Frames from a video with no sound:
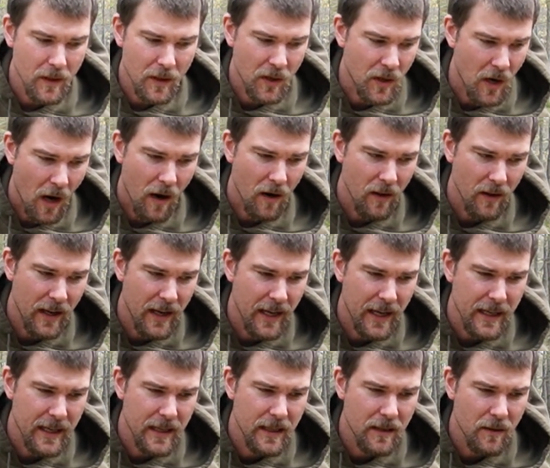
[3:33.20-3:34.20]

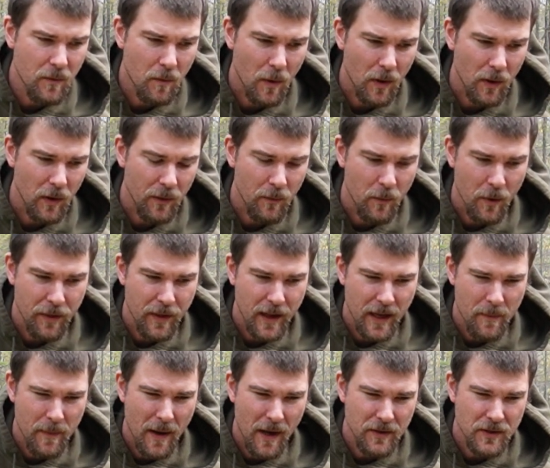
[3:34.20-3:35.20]
Garlic, we're
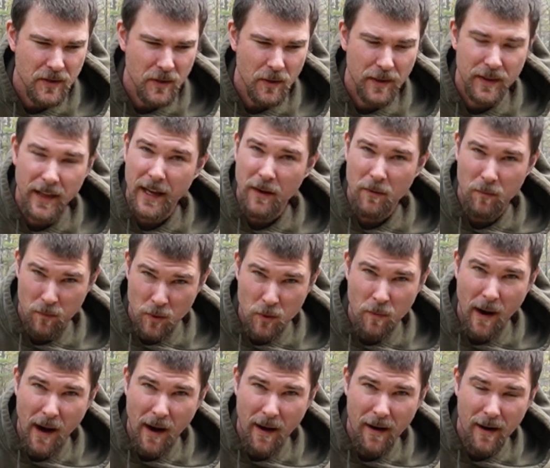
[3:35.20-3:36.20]
thinking about doing like
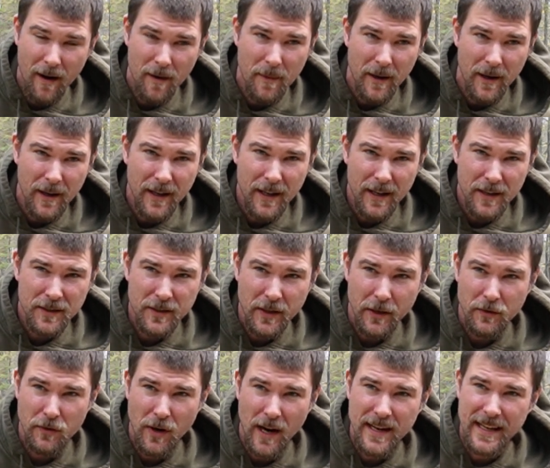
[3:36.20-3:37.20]
rhubarb. So
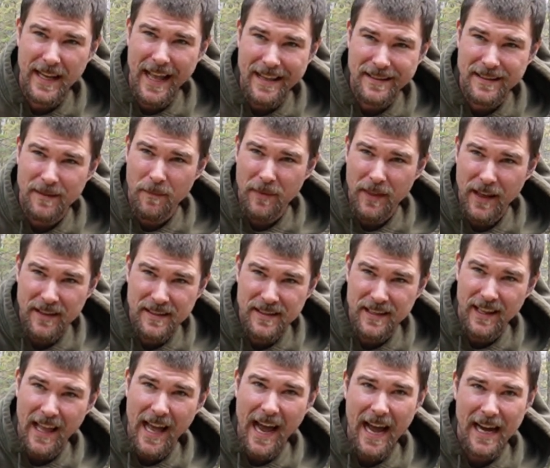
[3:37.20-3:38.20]
trying to get some things
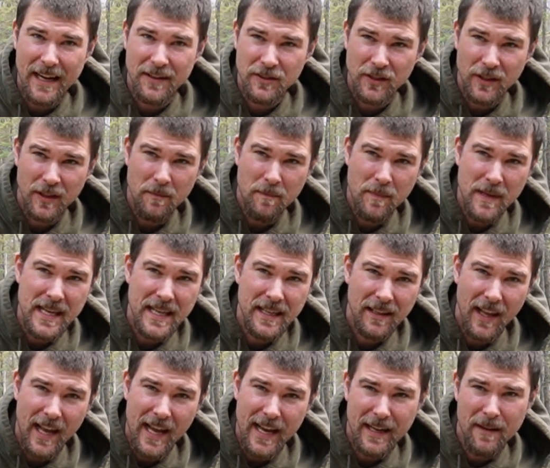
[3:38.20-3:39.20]
that'll actually be
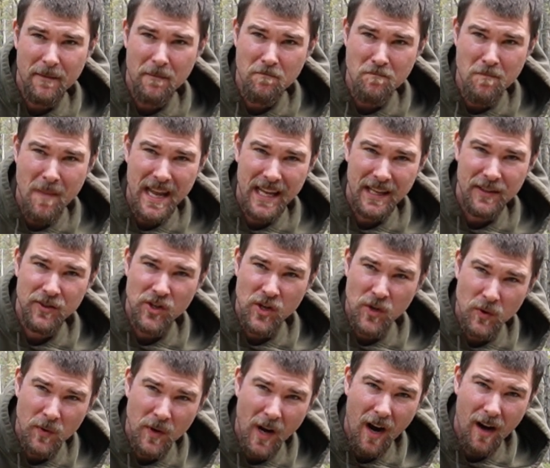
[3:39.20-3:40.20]
like May,
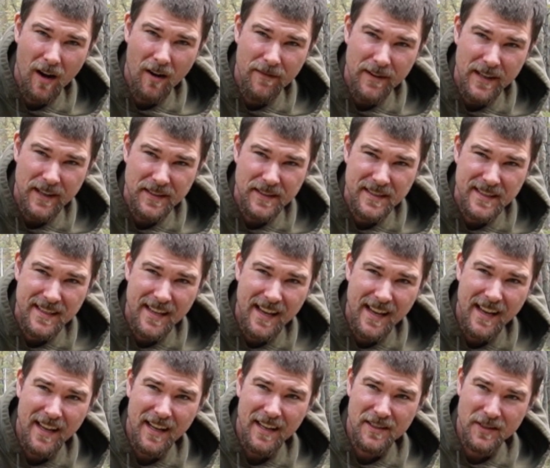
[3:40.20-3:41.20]
June harvests
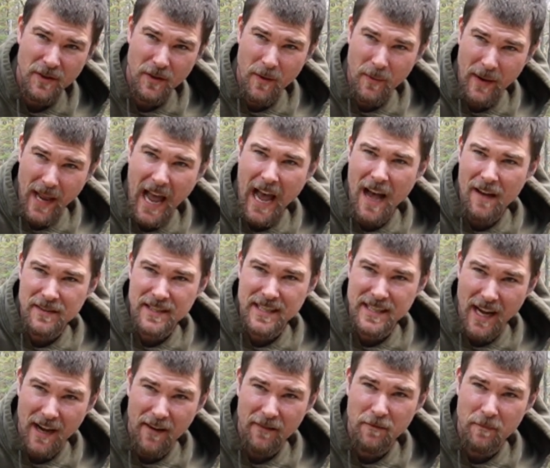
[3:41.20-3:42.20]
so that we have
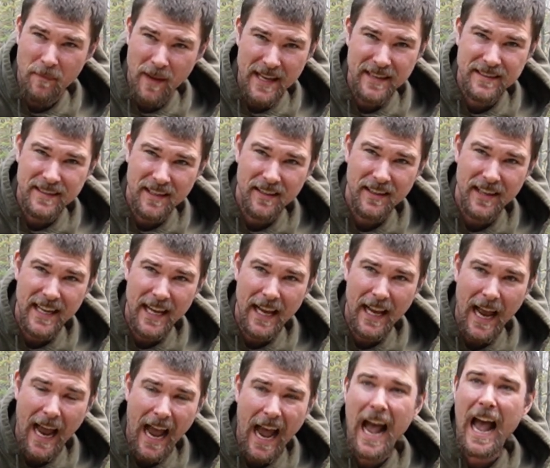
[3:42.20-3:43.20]
stuff
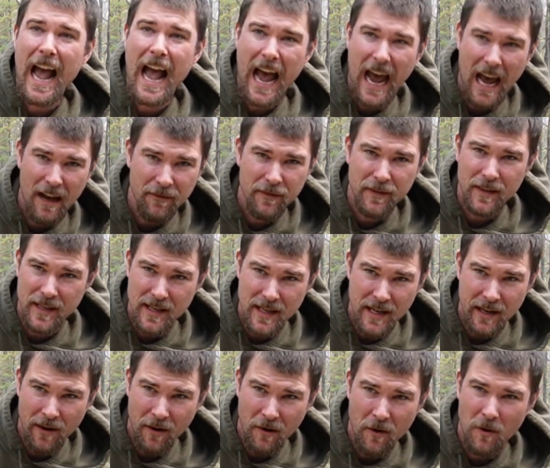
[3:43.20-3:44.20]
basically half the
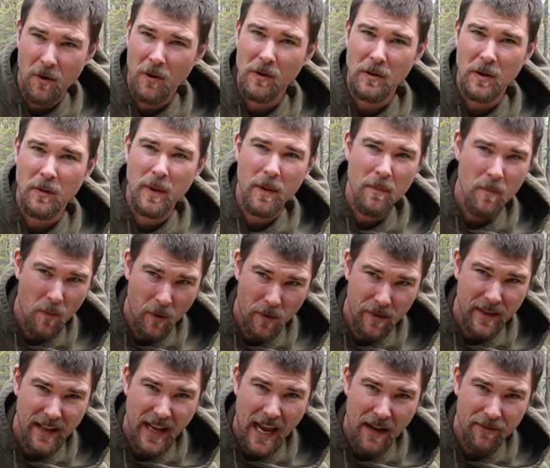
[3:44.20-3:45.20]
year or a little bit more
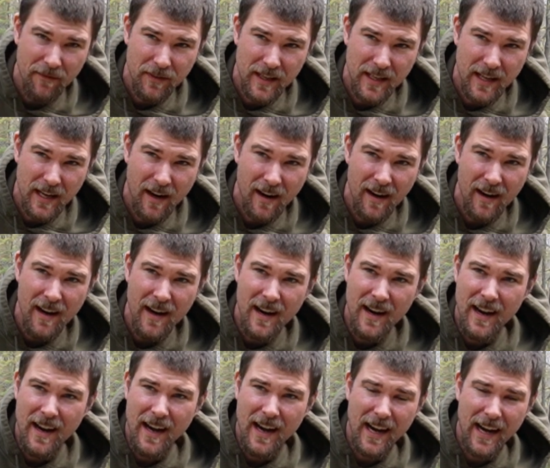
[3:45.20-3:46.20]
than half the year
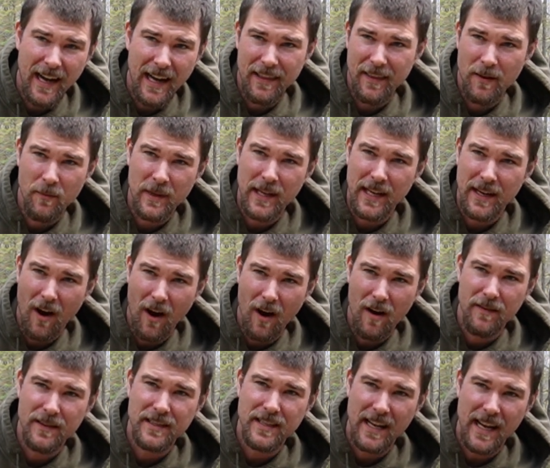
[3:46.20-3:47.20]
that we can
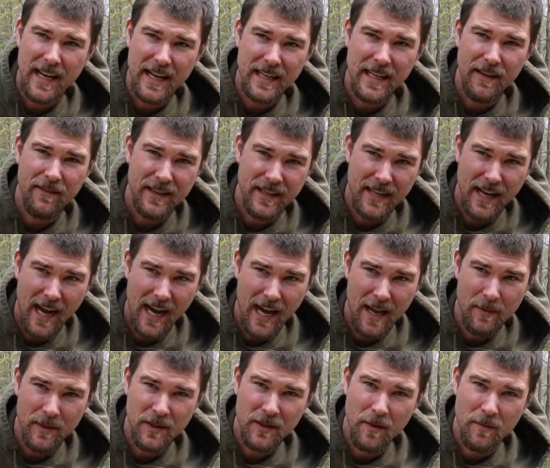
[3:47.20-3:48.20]
harvest at any given
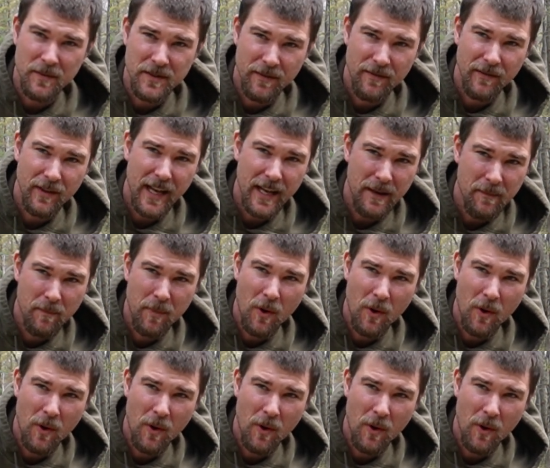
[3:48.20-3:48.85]
time in terms of like